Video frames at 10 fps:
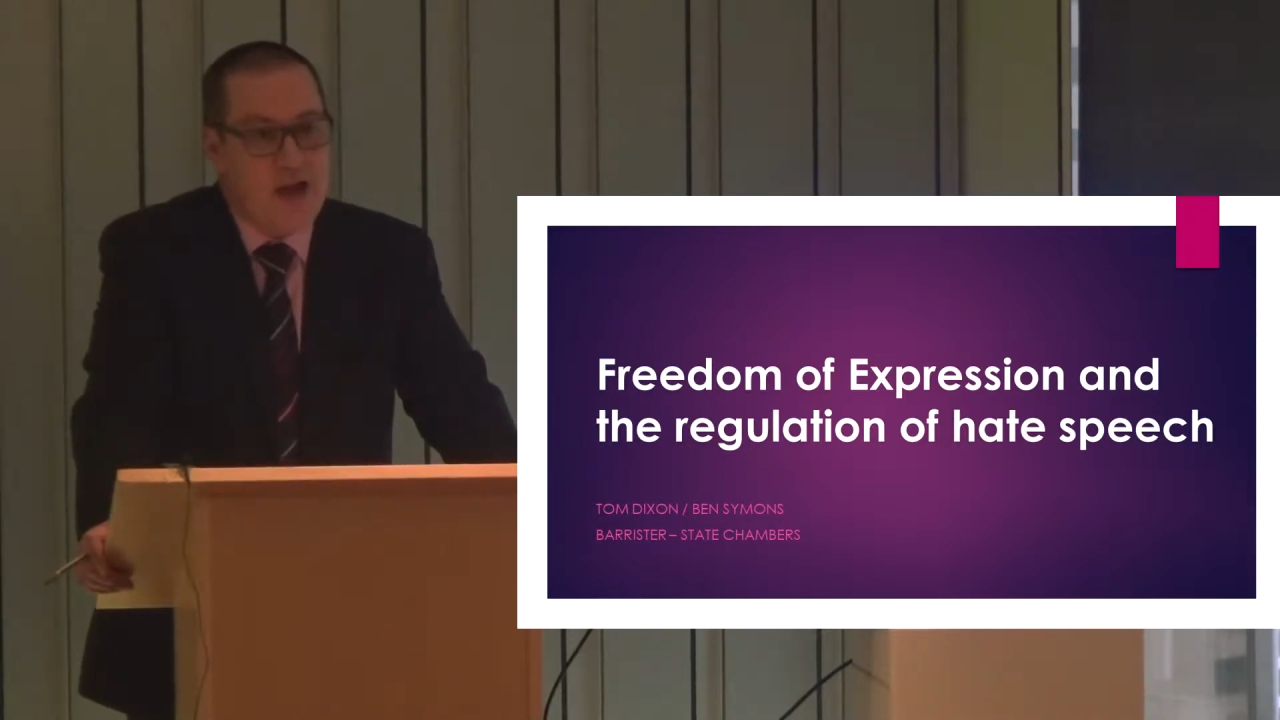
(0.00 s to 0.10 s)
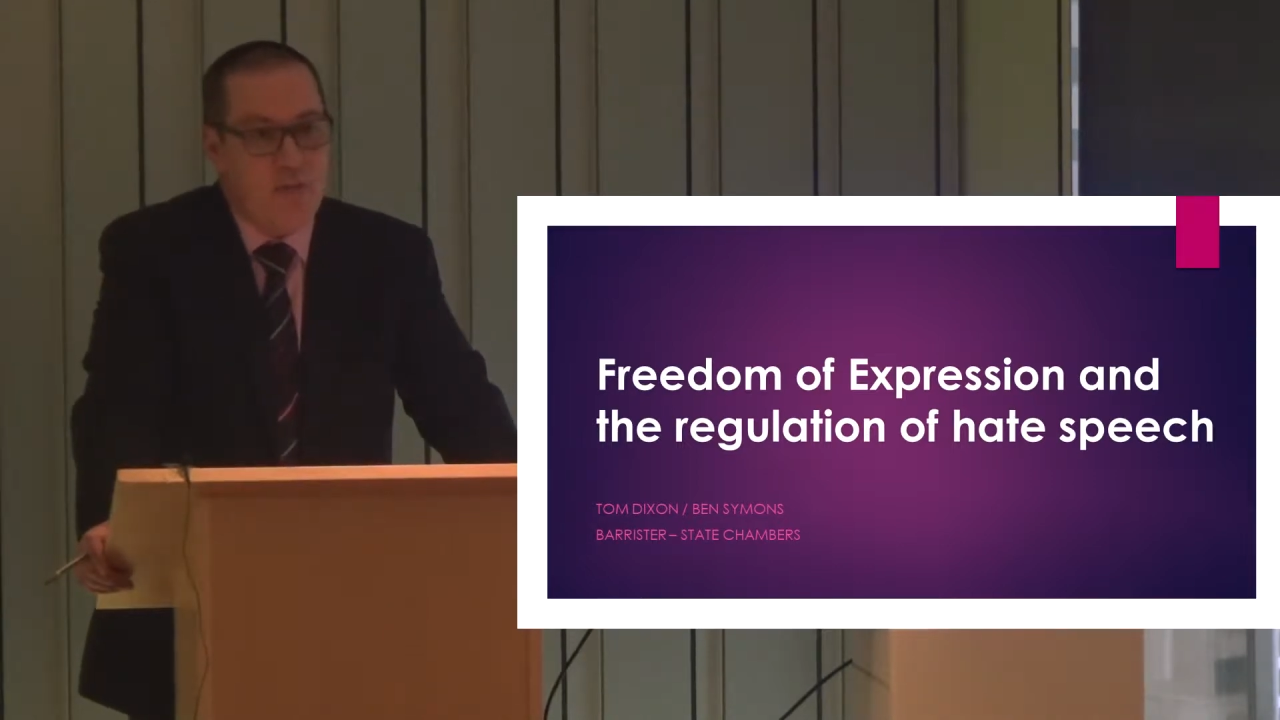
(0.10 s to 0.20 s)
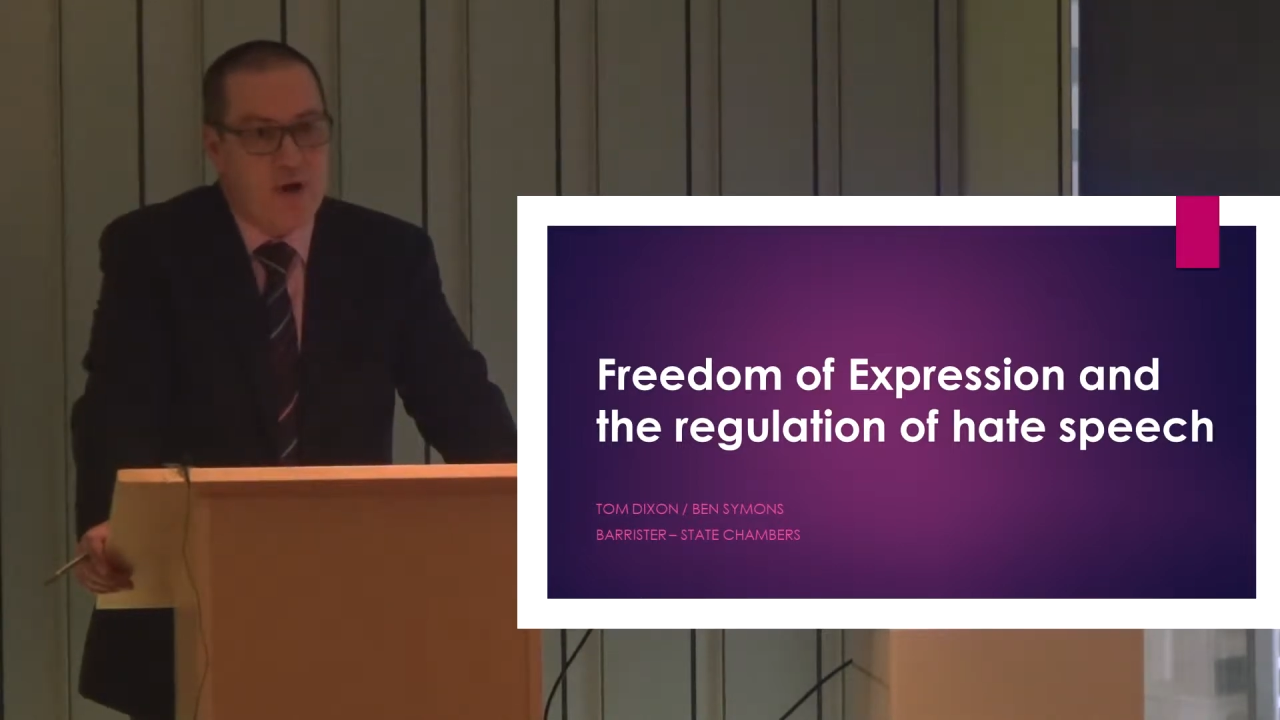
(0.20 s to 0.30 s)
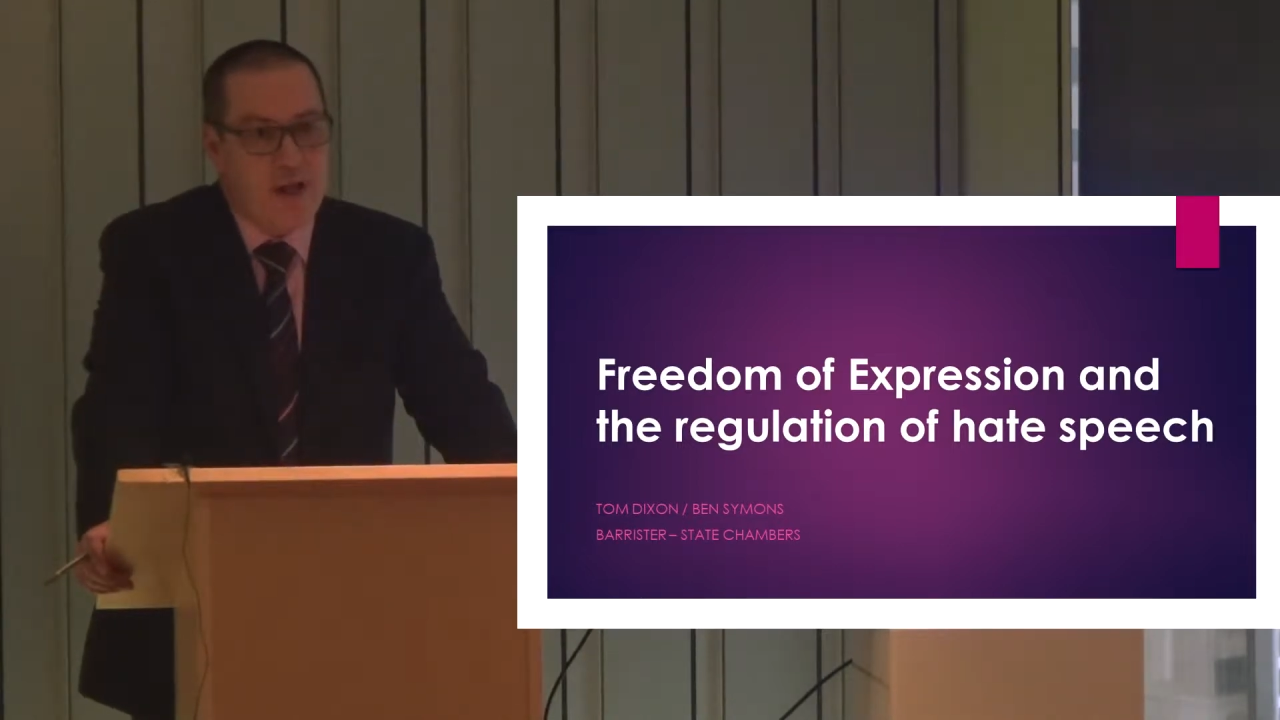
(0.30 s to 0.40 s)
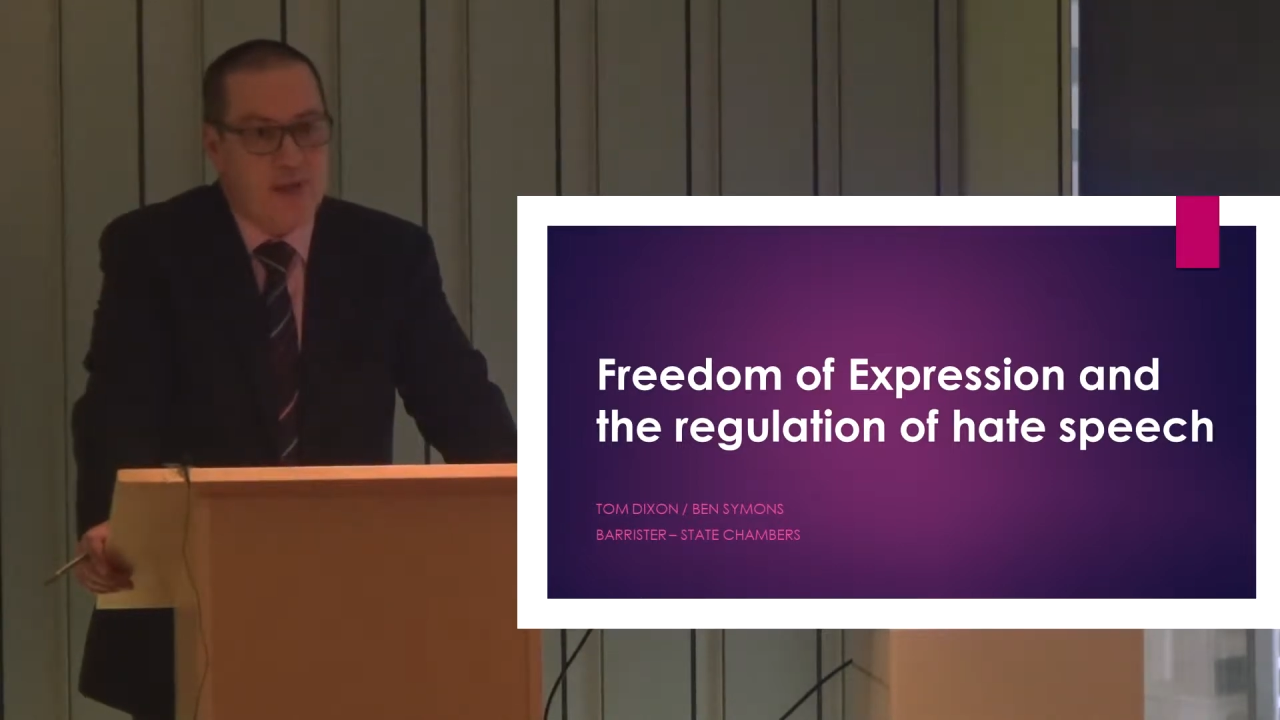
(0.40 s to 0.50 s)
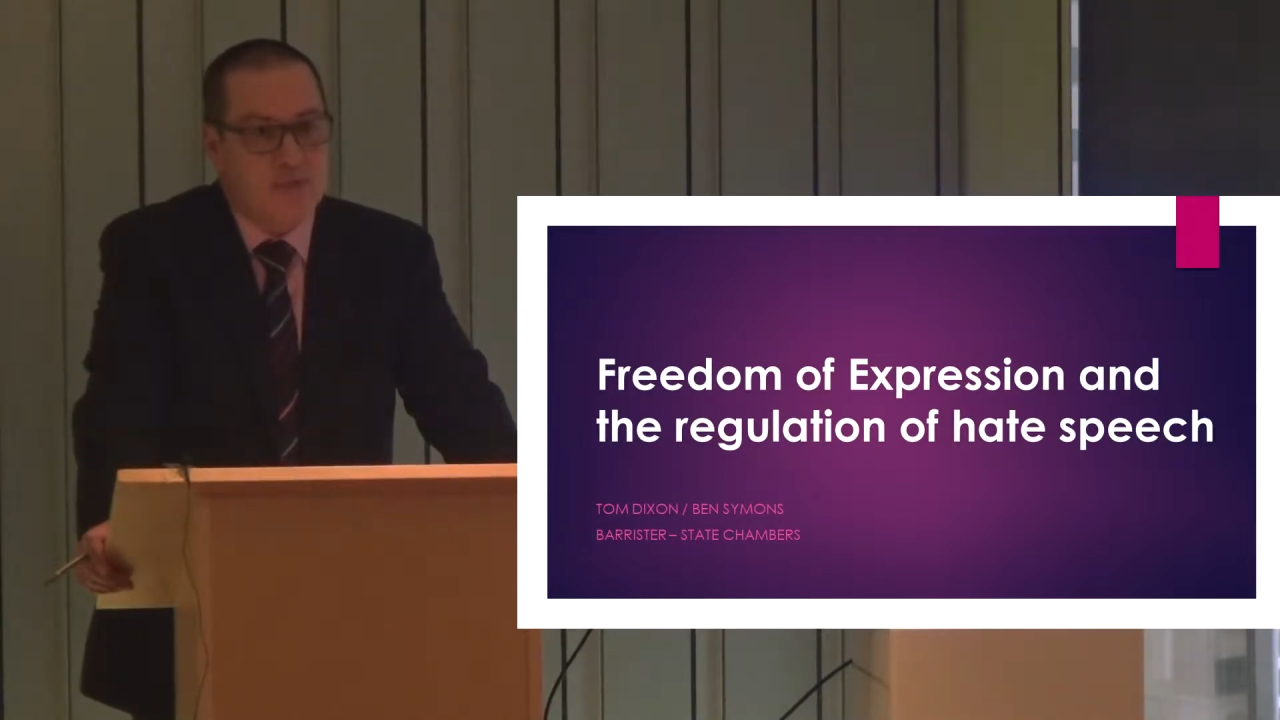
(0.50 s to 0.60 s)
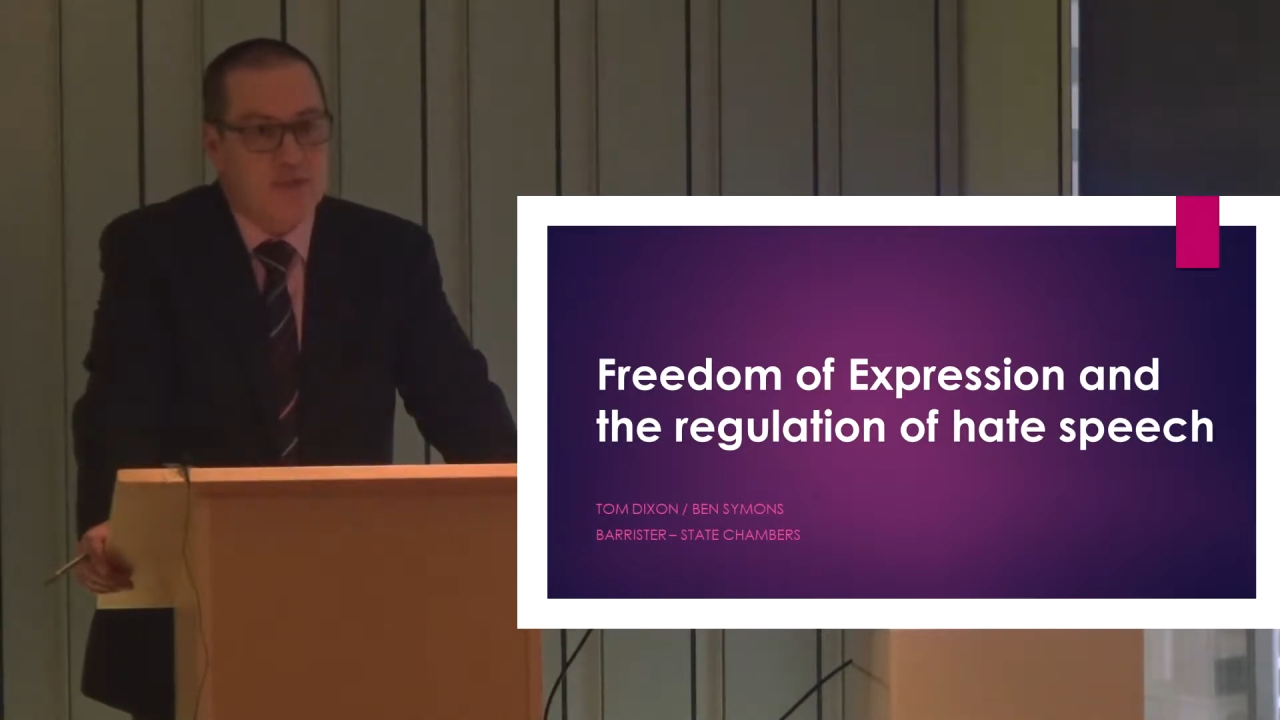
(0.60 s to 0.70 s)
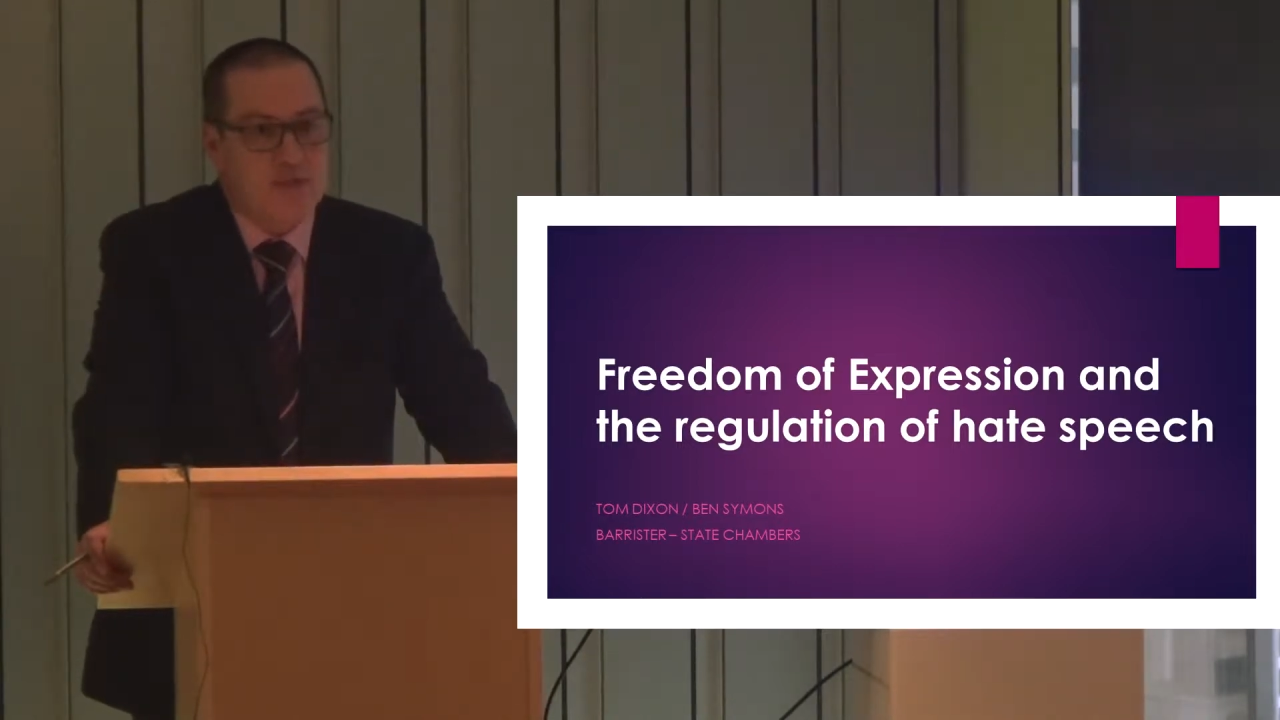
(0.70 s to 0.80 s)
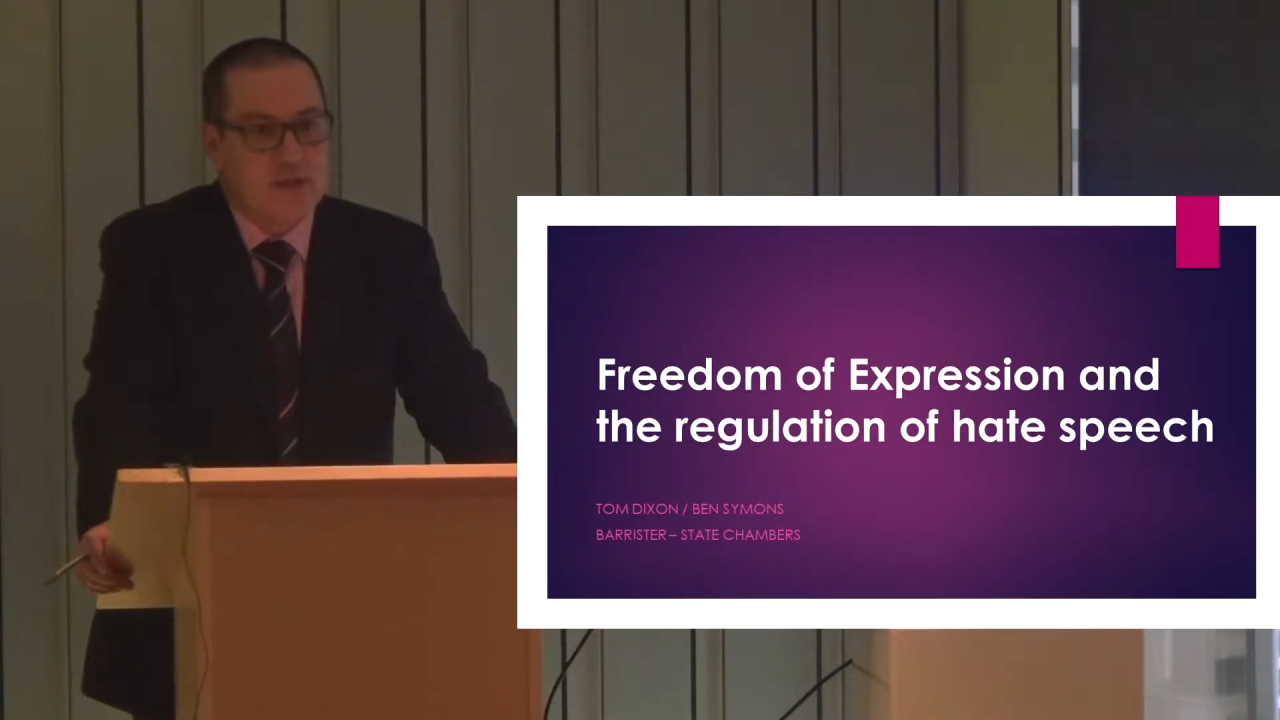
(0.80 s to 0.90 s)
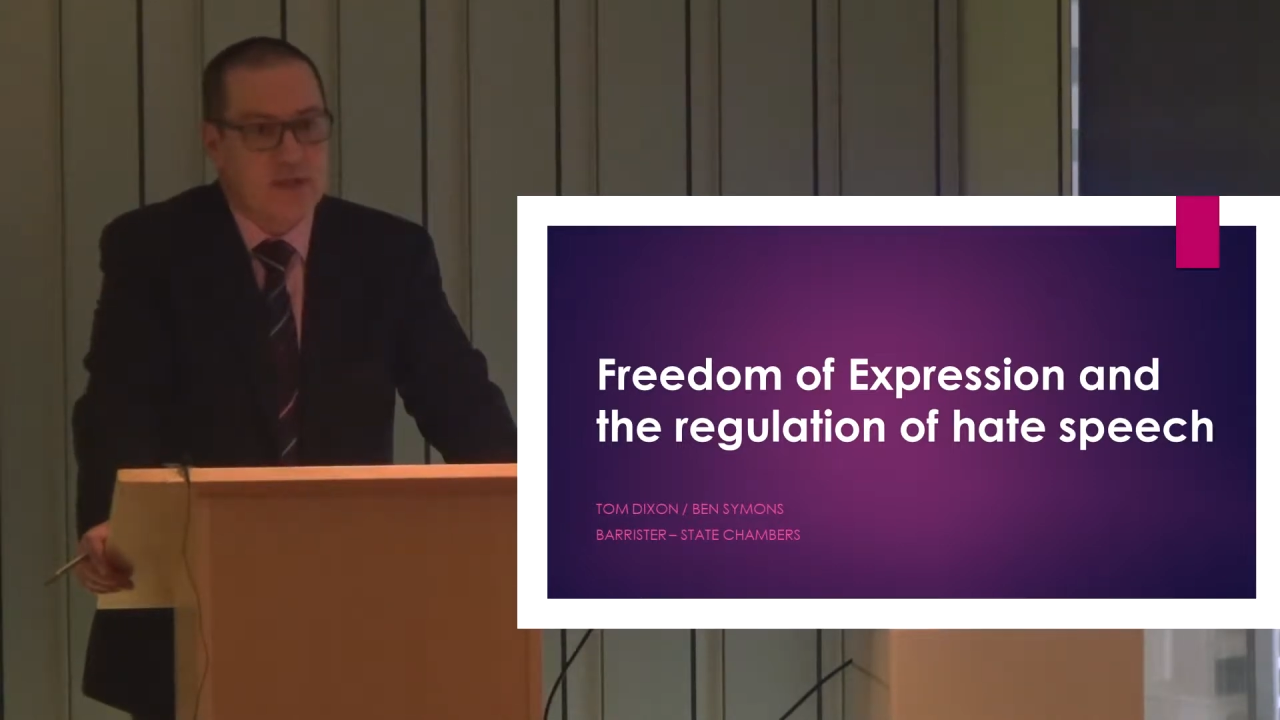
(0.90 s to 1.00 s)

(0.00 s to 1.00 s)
Abrahams